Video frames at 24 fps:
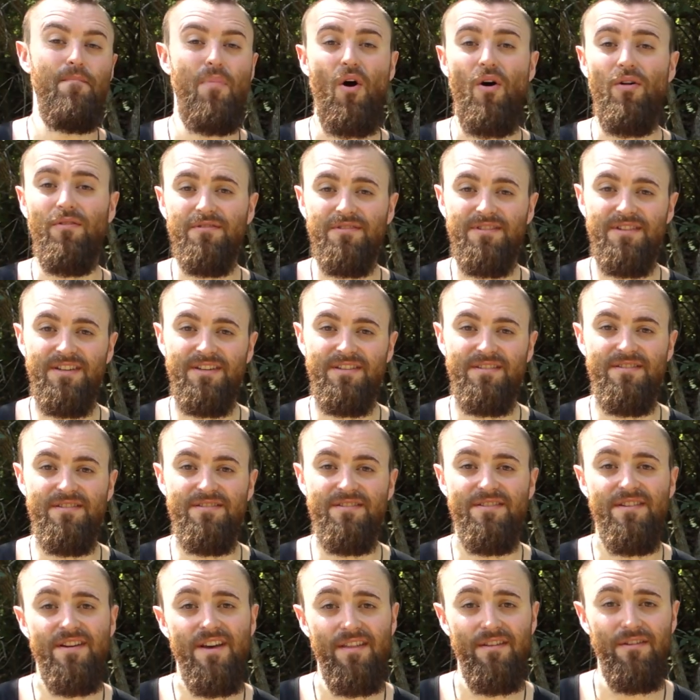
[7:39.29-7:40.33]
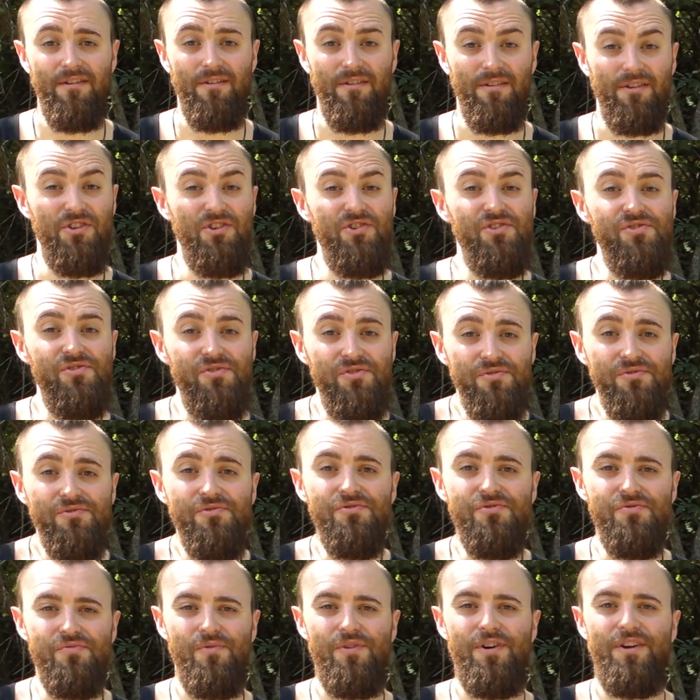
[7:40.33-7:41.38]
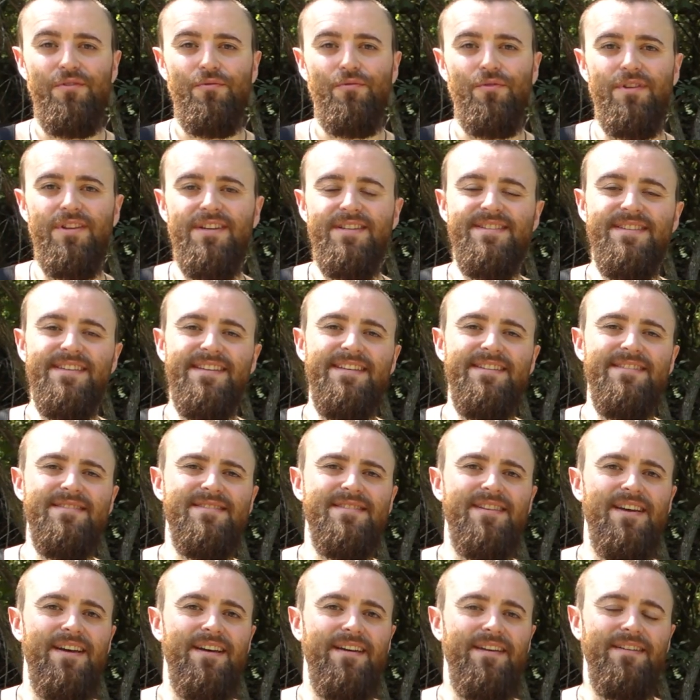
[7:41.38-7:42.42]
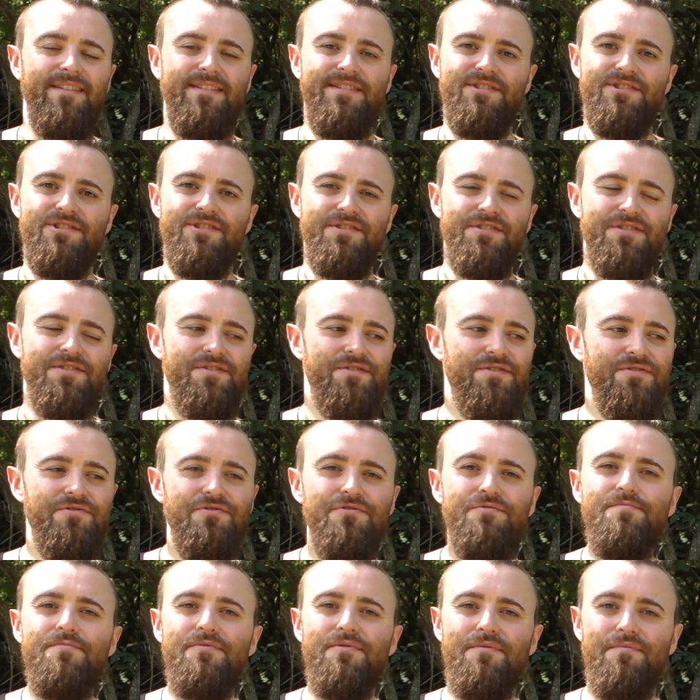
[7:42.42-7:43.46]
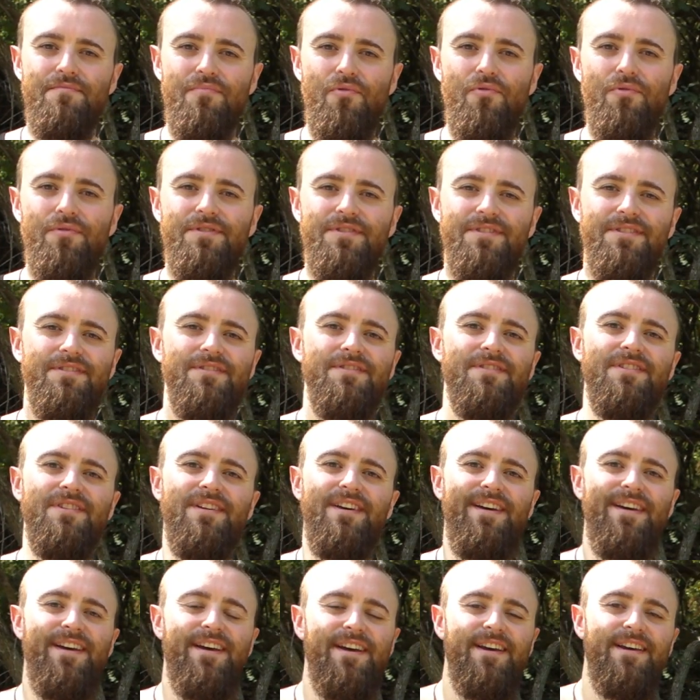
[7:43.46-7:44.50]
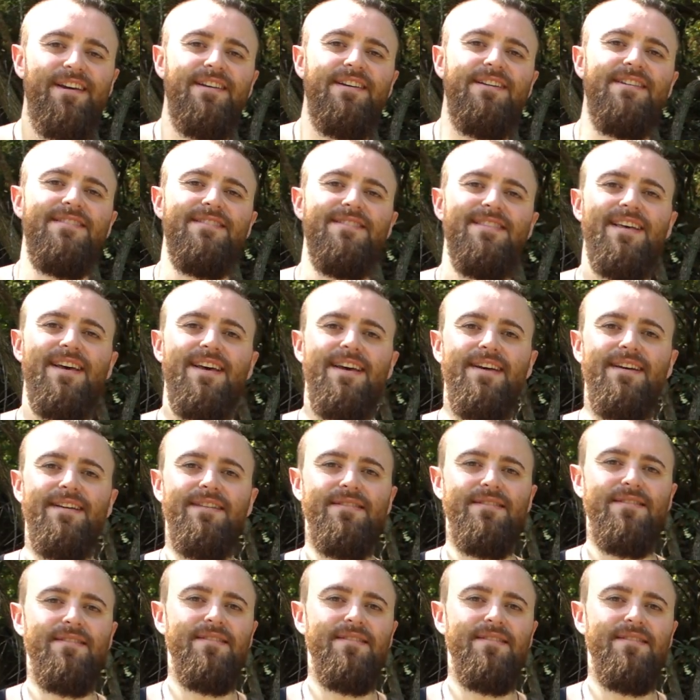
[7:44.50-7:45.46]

Politics is another huge one where this insight is just super important, is that